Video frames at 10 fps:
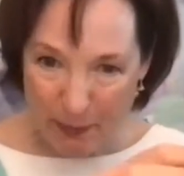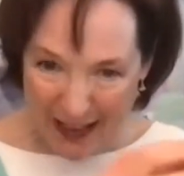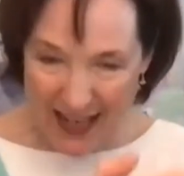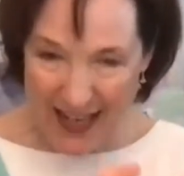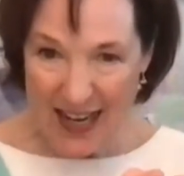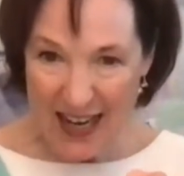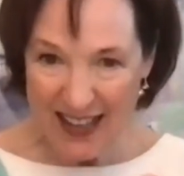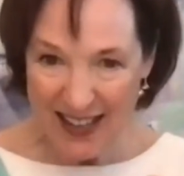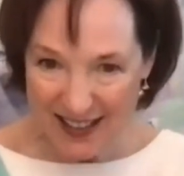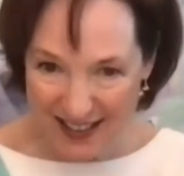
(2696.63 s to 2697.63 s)
But he
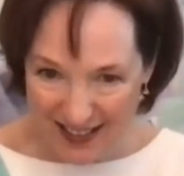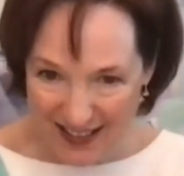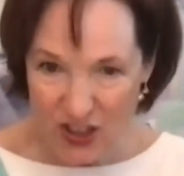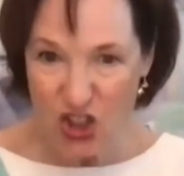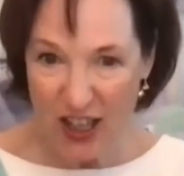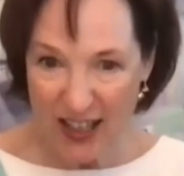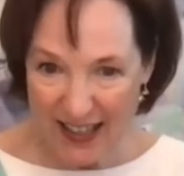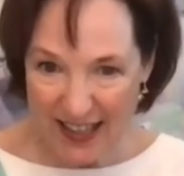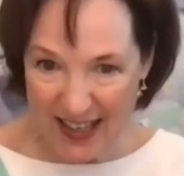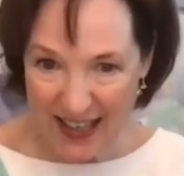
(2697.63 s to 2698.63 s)
had shut
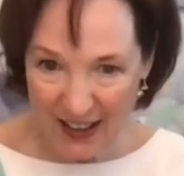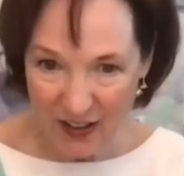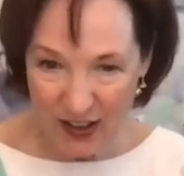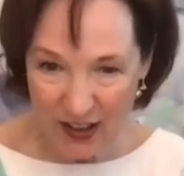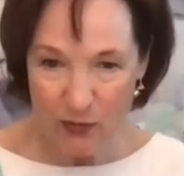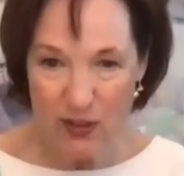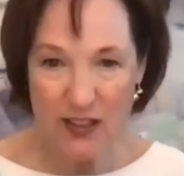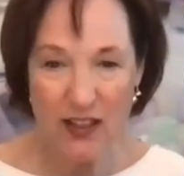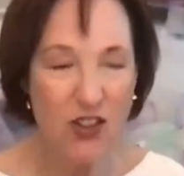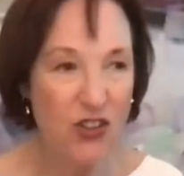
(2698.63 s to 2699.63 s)
it down, and it was
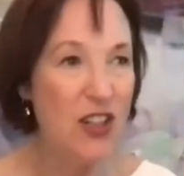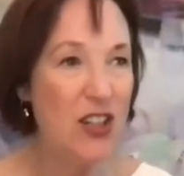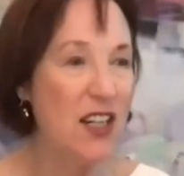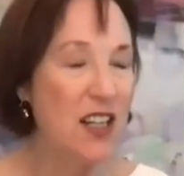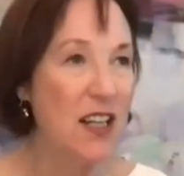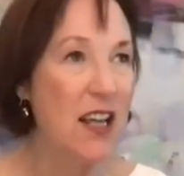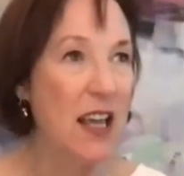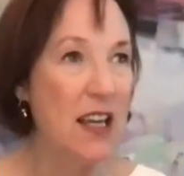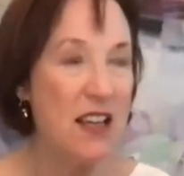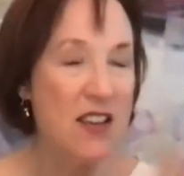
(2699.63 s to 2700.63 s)
under lock and
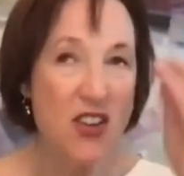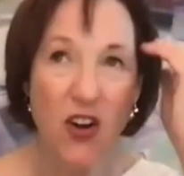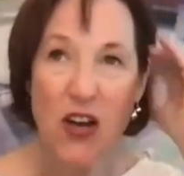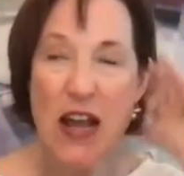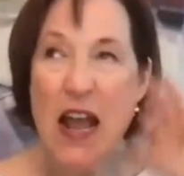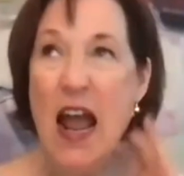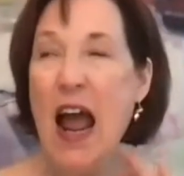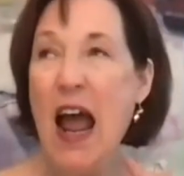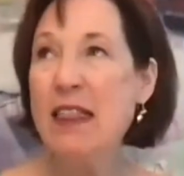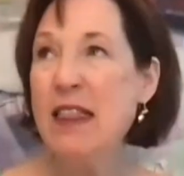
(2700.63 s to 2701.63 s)
key, you know?
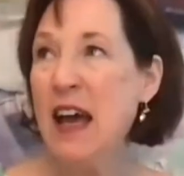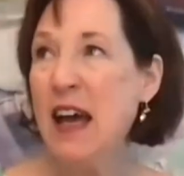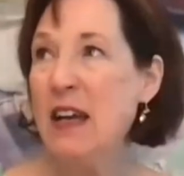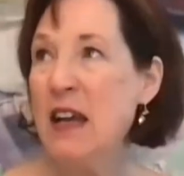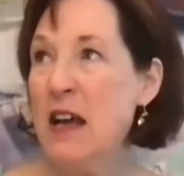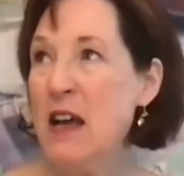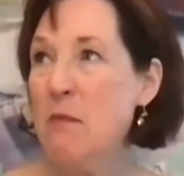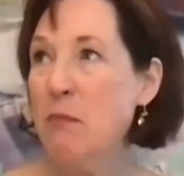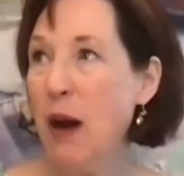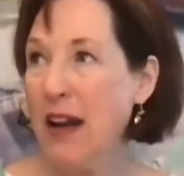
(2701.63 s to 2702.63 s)
And then,
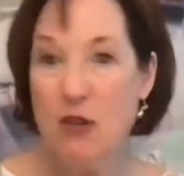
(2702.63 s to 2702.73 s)
but he